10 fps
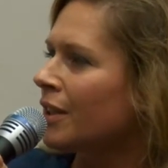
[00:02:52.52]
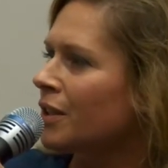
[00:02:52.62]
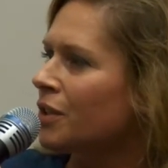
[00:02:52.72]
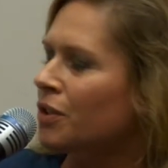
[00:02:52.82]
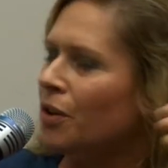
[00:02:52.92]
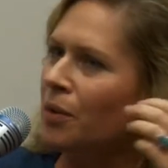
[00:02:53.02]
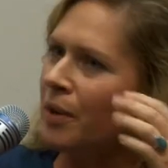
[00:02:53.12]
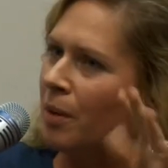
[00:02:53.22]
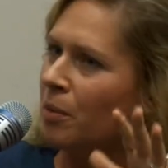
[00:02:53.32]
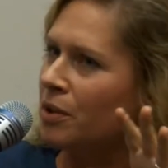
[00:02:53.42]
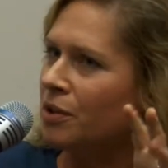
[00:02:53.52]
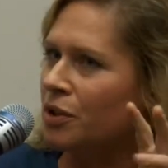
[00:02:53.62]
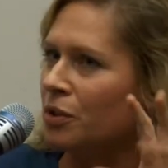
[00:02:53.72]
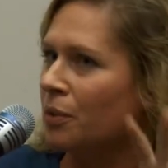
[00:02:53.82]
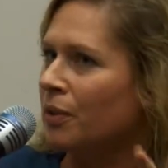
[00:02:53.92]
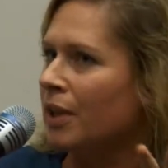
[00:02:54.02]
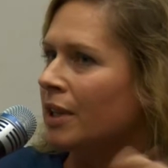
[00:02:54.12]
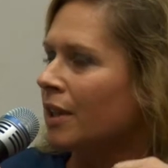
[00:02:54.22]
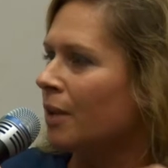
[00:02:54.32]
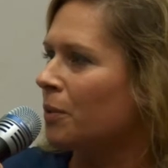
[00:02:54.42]
So that was two
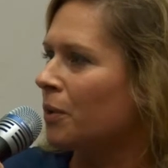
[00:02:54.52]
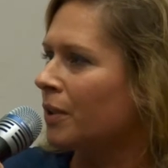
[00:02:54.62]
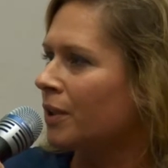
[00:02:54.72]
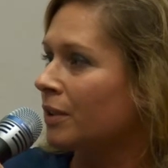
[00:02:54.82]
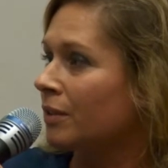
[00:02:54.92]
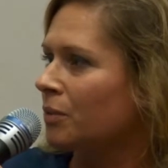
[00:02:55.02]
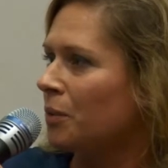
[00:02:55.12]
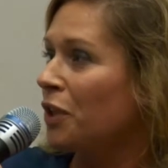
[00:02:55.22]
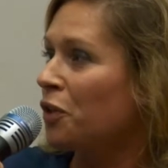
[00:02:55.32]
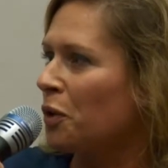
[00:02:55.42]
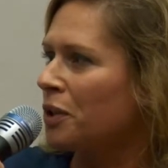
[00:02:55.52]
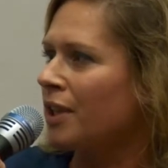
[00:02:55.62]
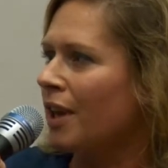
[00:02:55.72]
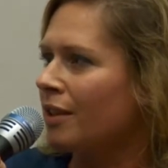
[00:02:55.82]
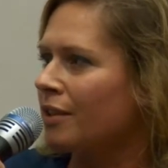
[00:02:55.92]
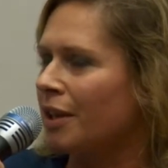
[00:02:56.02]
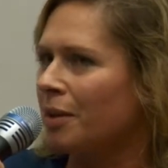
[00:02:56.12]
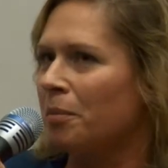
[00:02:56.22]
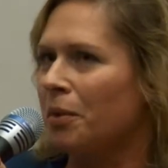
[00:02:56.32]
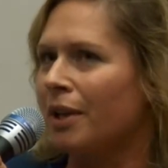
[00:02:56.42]
things that we thought
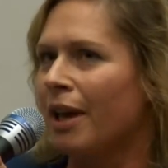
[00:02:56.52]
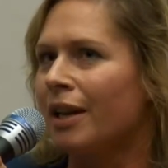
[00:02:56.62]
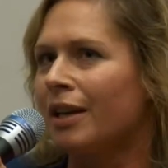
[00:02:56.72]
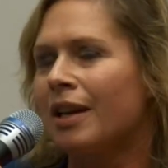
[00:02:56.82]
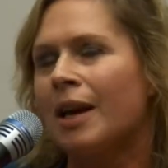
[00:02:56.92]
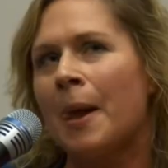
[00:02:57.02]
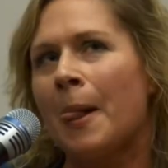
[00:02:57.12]
challenging. But then